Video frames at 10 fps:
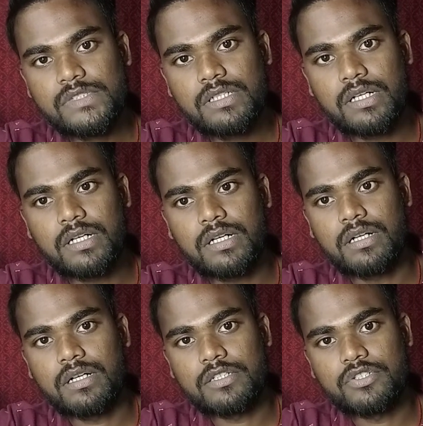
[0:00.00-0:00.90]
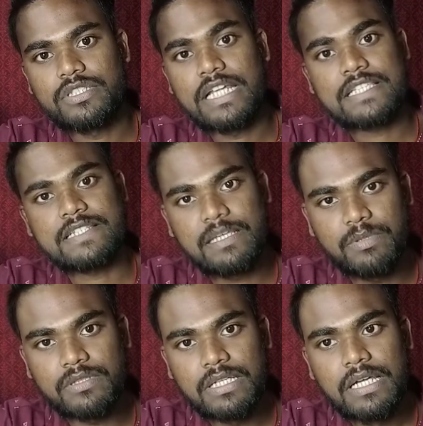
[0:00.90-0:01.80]
to the next
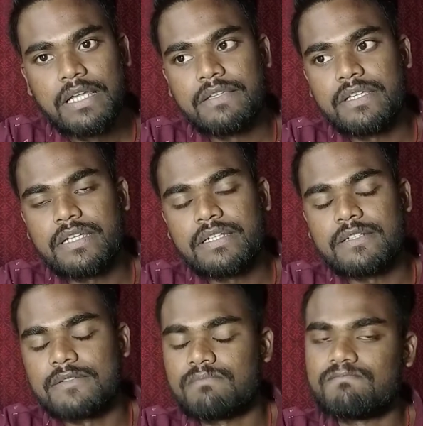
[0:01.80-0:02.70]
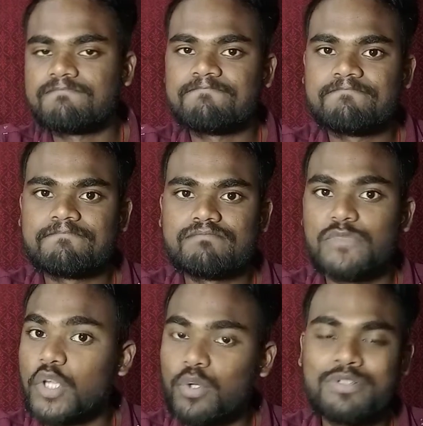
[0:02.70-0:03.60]
level, then
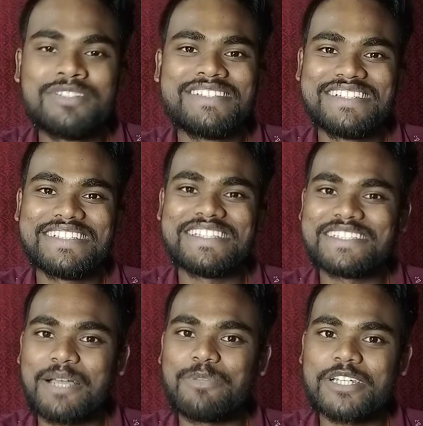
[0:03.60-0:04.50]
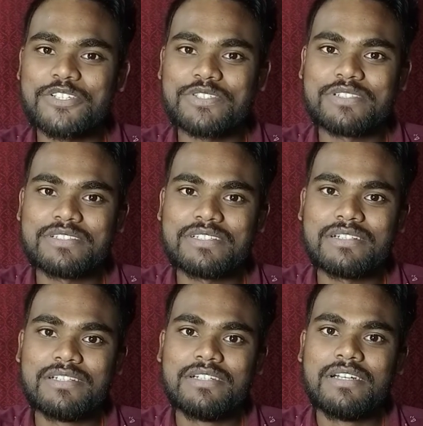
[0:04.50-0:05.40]
no, this application
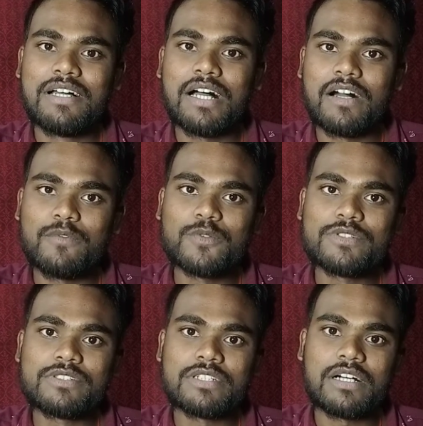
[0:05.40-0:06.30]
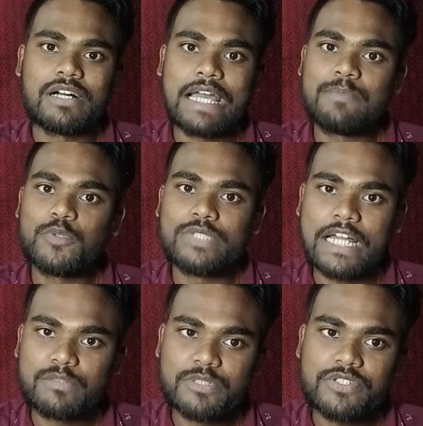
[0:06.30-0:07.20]
won't help you
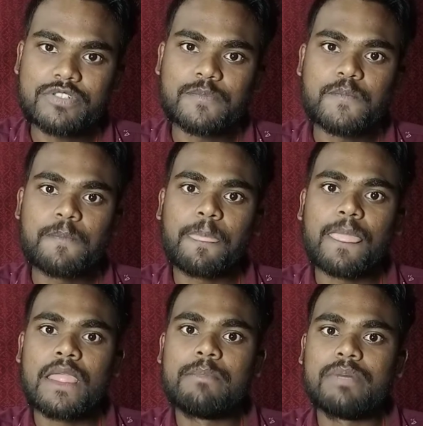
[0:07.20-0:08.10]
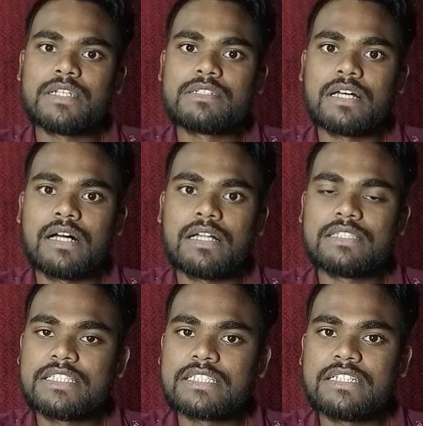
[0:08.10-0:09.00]
that much. But
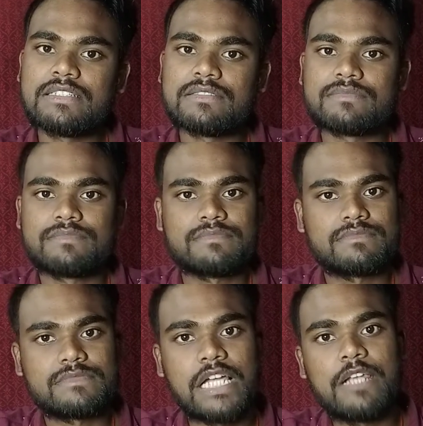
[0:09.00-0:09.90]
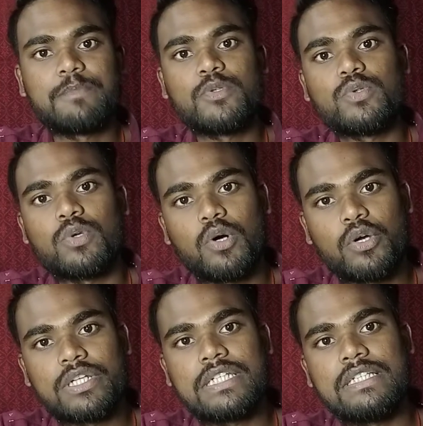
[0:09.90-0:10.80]
this can help you
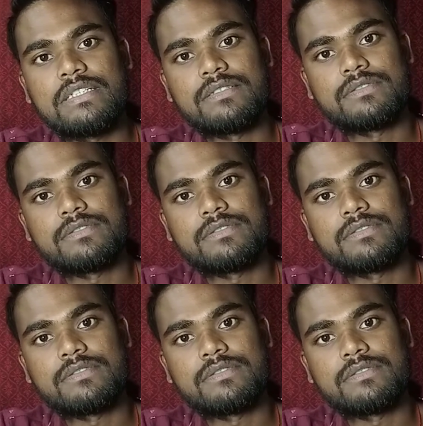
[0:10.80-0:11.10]
only